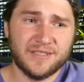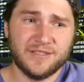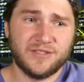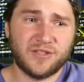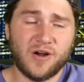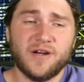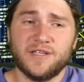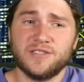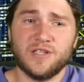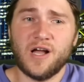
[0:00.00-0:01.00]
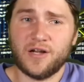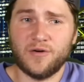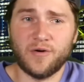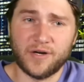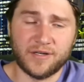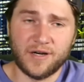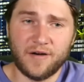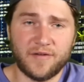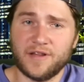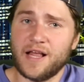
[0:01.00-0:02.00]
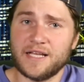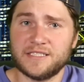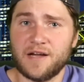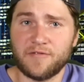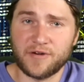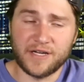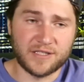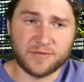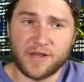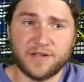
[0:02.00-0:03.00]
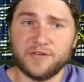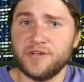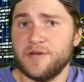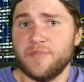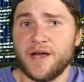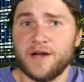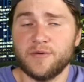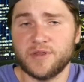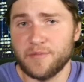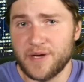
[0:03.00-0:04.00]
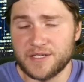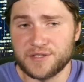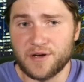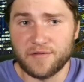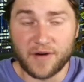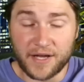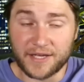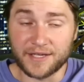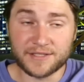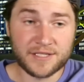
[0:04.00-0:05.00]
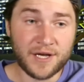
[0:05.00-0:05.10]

starting slot corner over the last several years, whether in Green Bay or with the Minnesota Vikings.